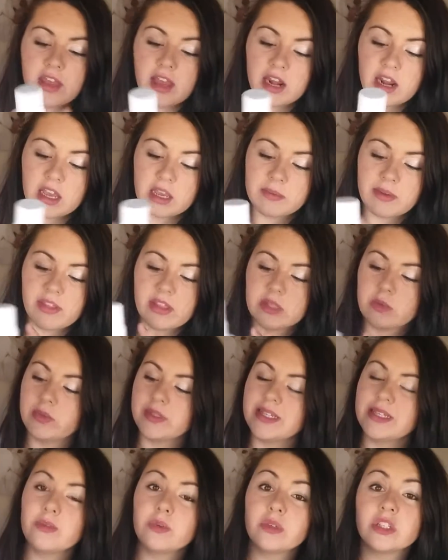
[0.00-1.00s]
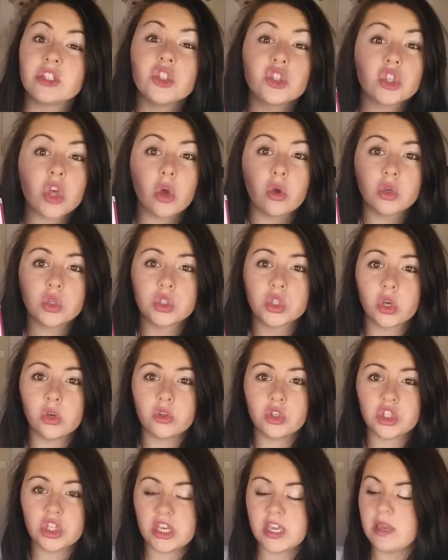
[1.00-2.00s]
thing I like about this was
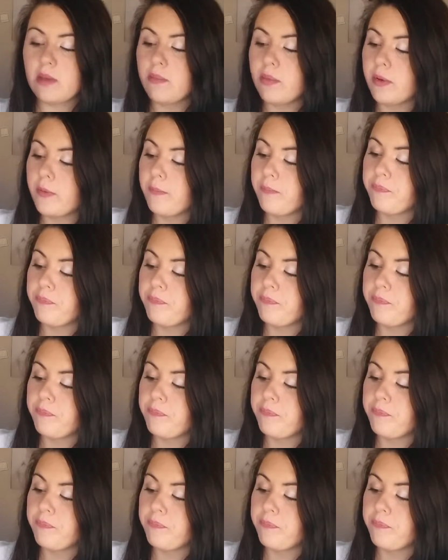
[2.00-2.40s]
so cheap,